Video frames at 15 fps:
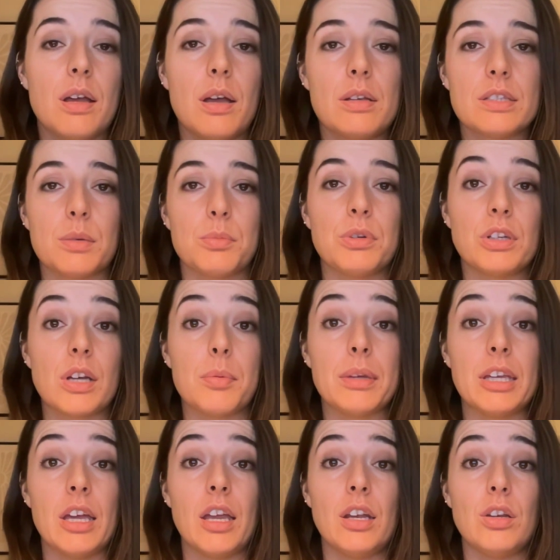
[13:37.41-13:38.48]
someone coming
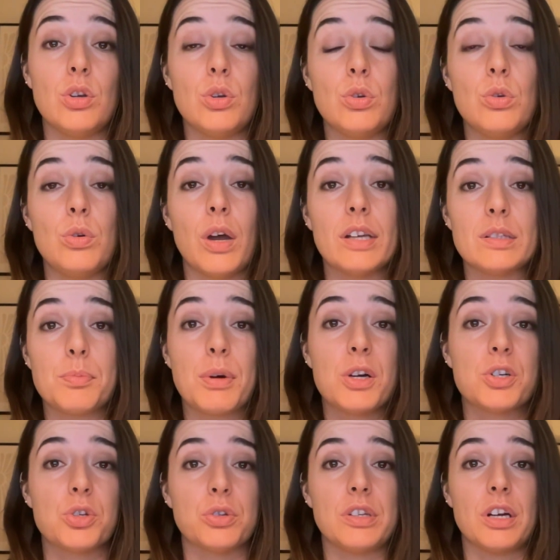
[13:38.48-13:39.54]
in who has a
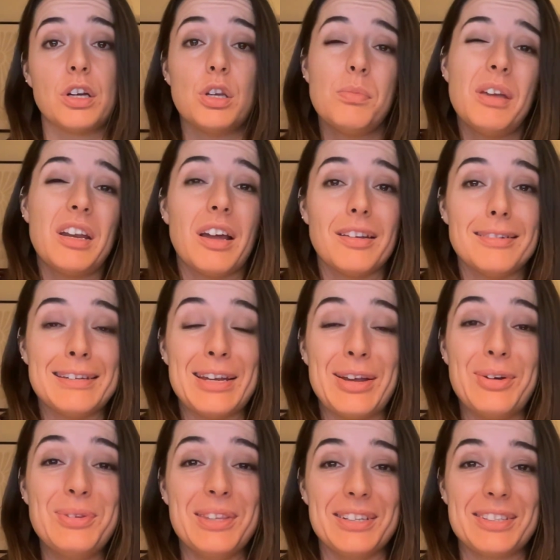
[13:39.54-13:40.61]
partial tear, you may not
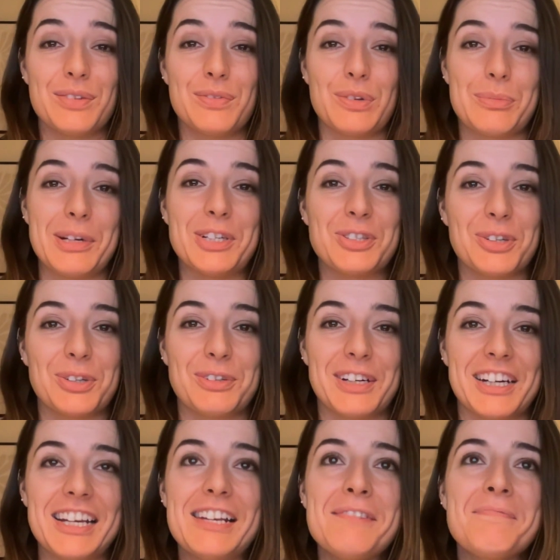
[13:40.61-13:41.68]
know this information
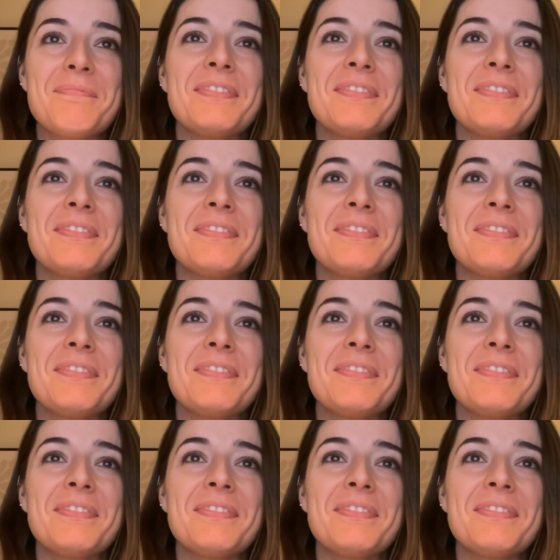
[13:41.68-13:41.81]
already,